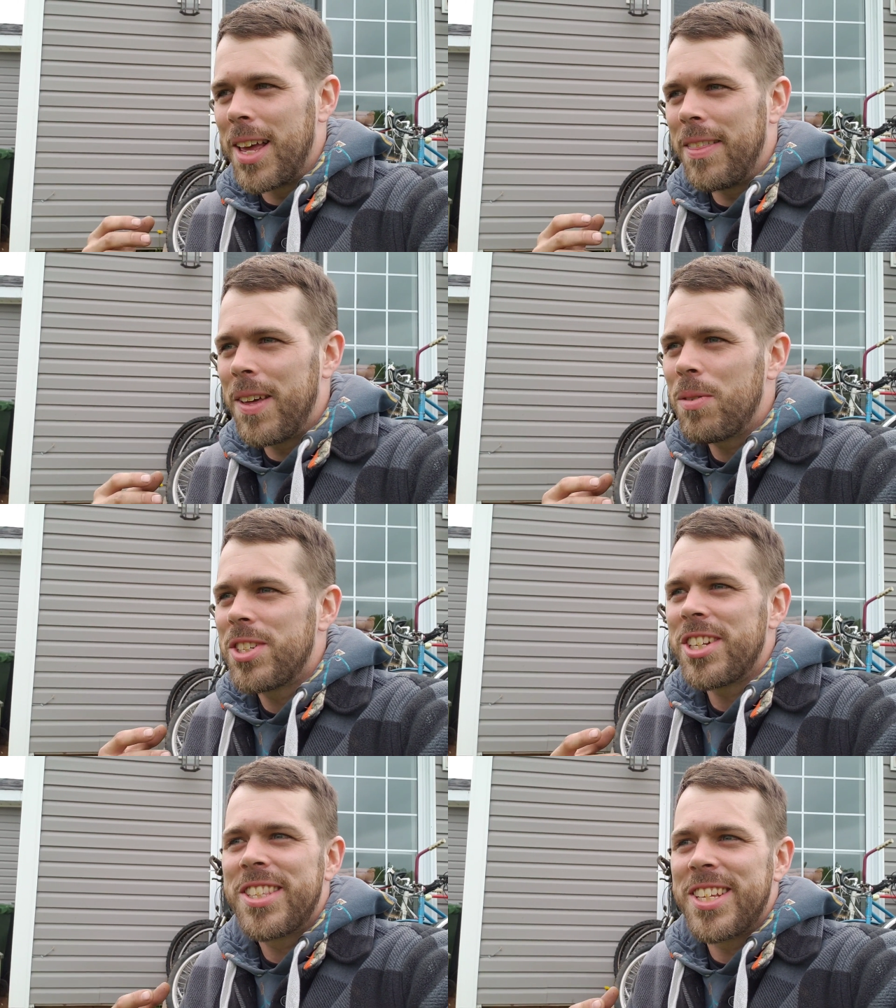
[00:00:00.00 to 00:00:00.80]
There was
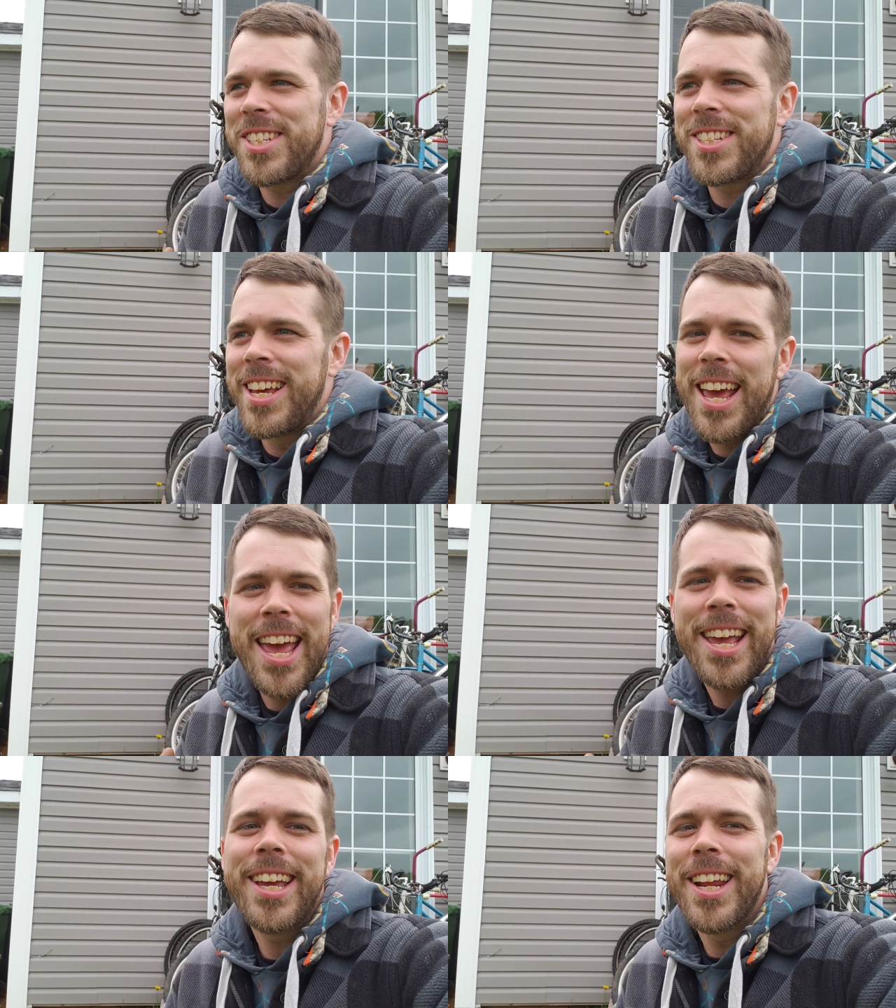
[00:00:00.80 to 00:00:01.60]
just this
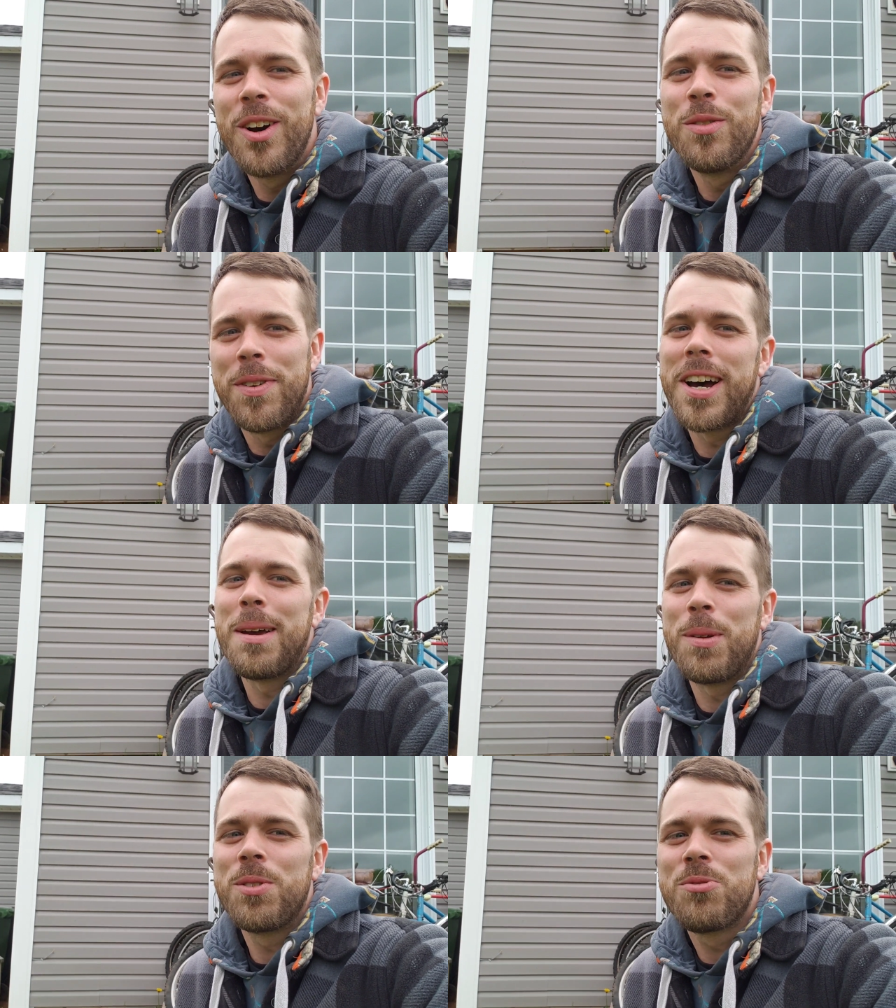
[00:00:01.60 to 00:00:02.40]
hanging out
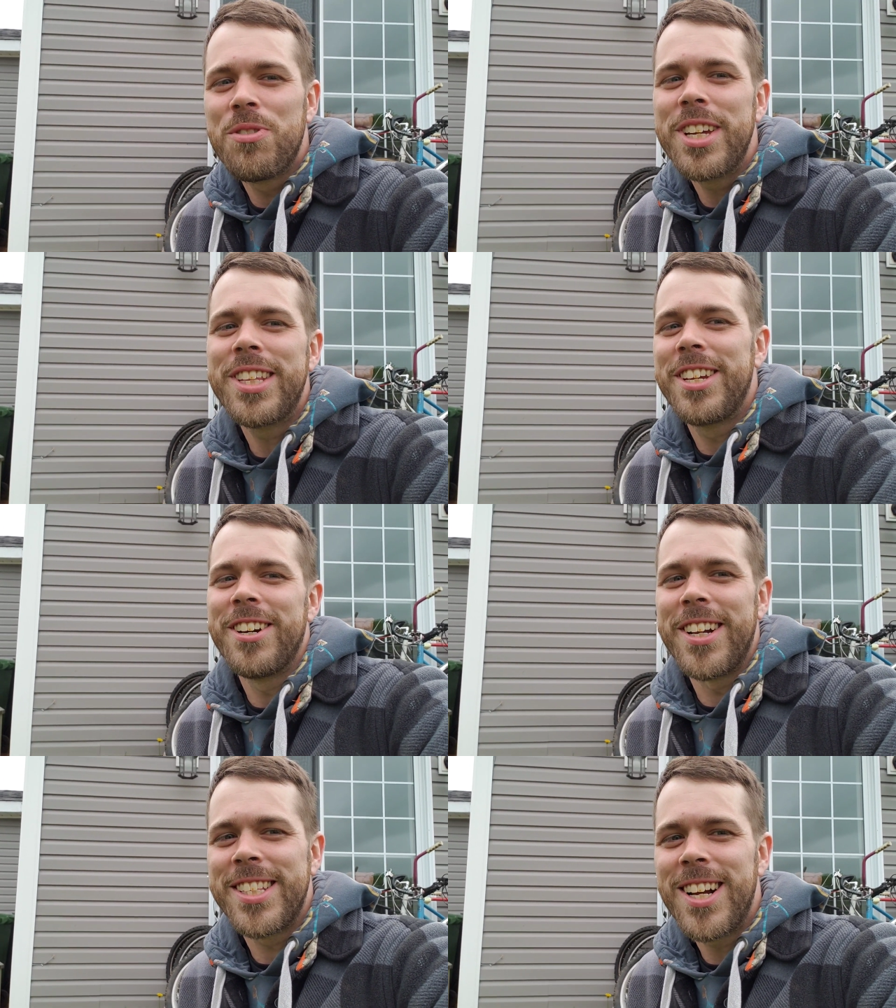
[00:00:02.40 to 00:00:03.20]
vibe that was really
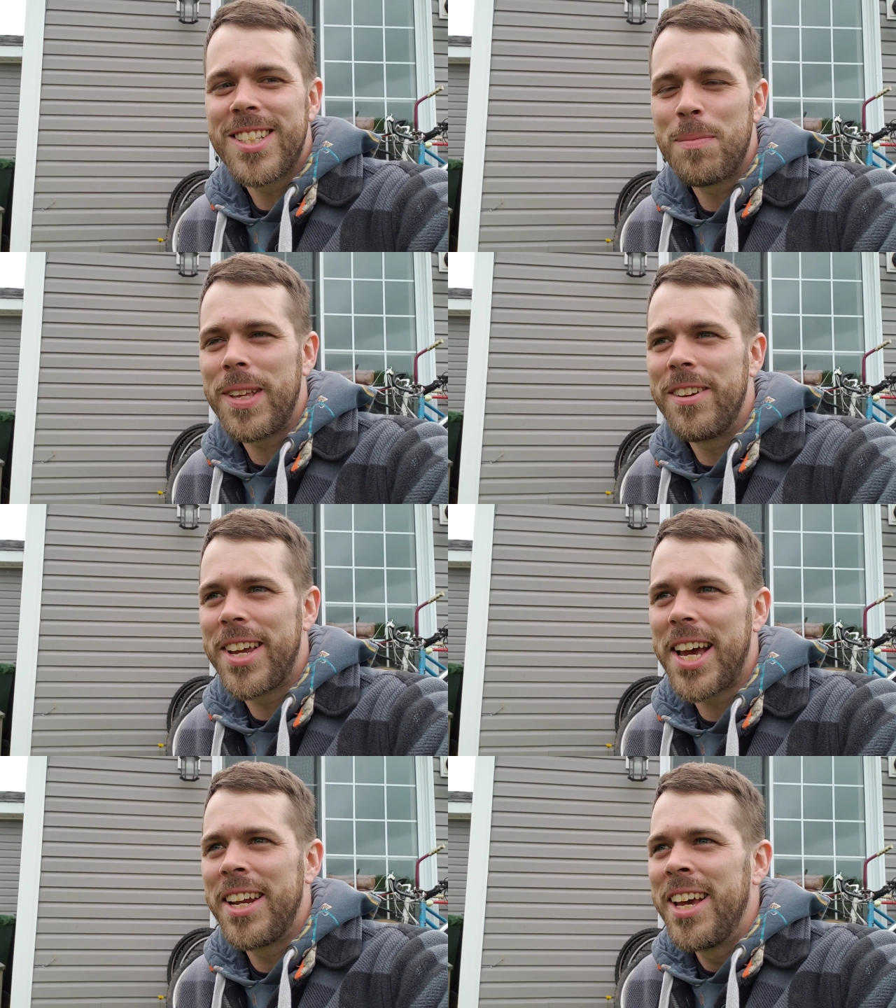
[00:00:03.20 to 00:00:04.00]
good. It's not something you
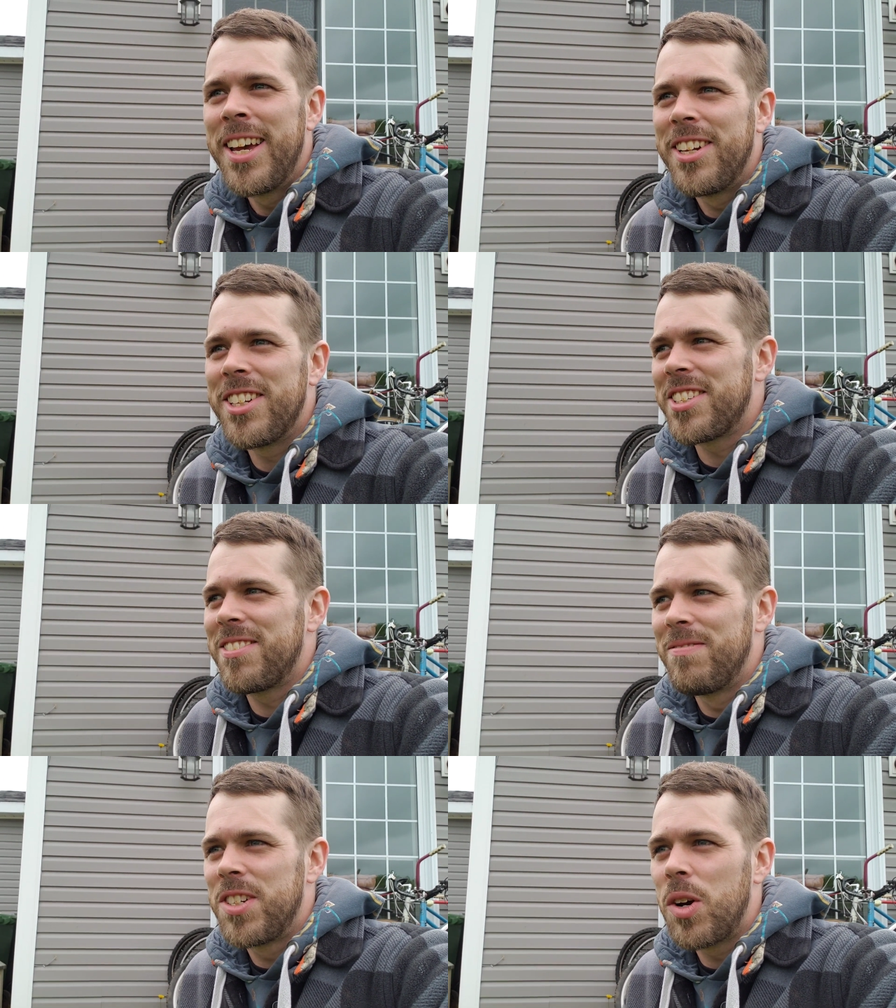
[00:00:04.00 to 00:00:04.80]
get just
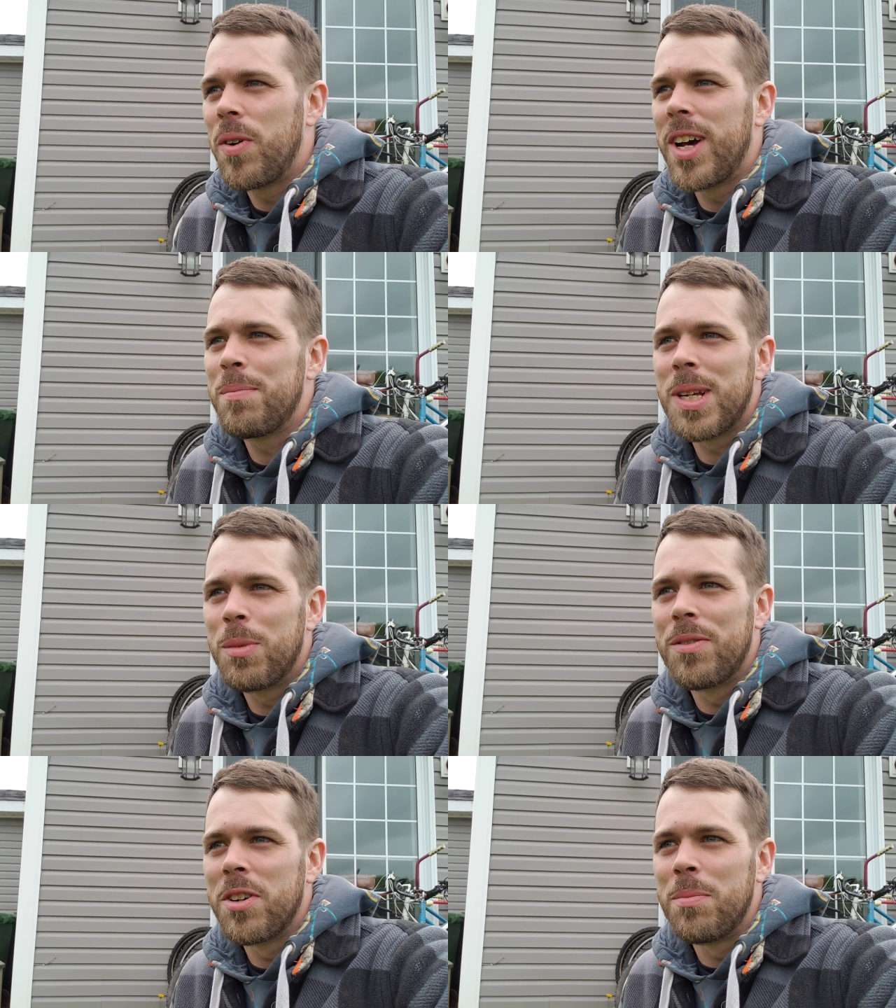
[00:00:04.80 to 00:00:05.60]
showing up
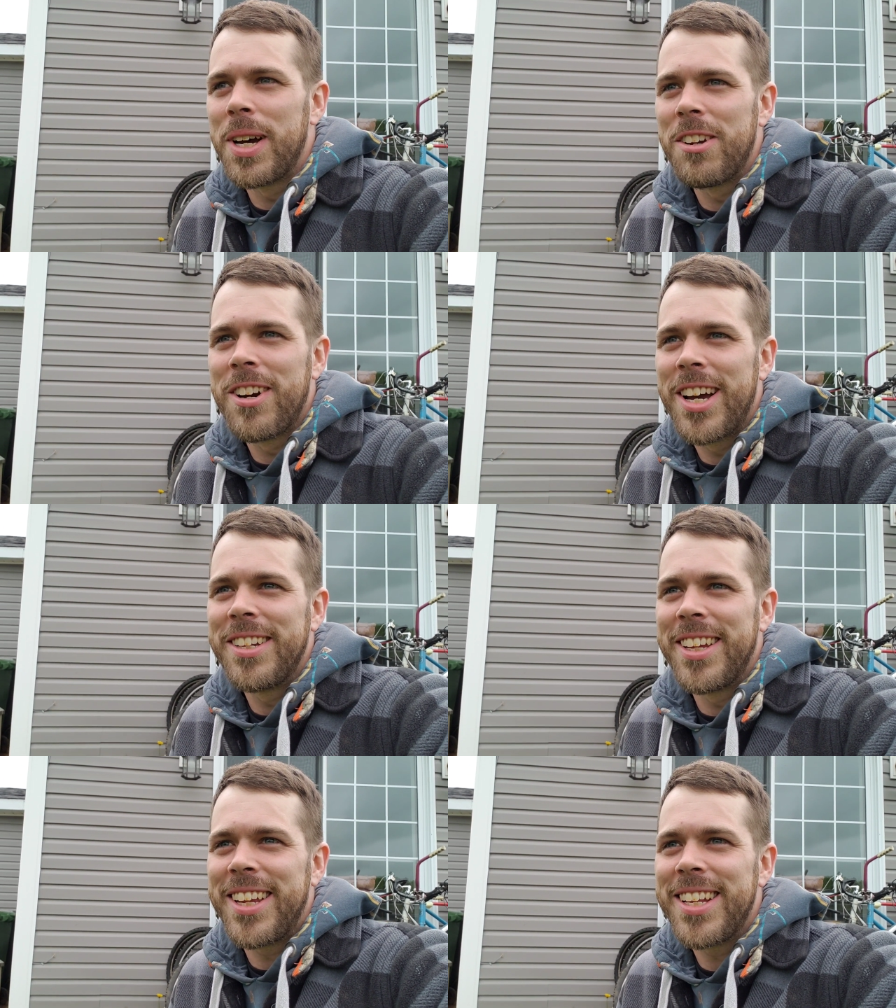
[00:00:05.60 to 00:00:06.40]
somewhere for a bike ride.
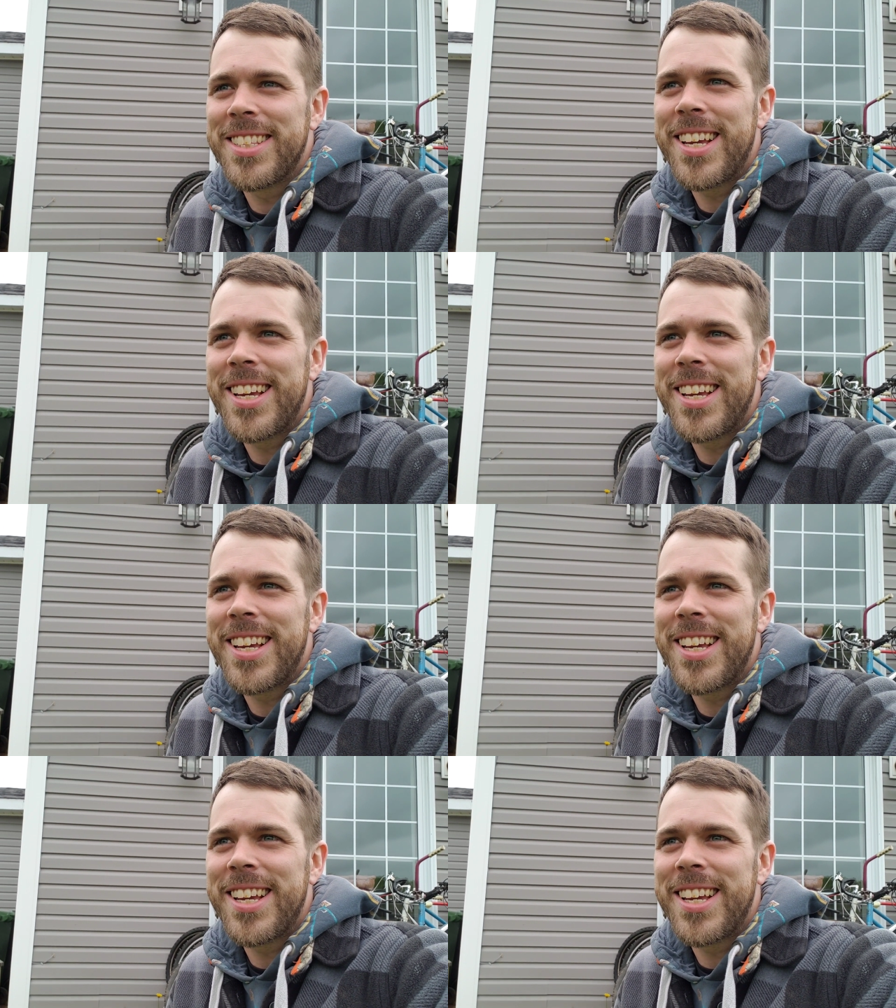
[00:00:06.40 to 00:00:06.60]
Like, it's the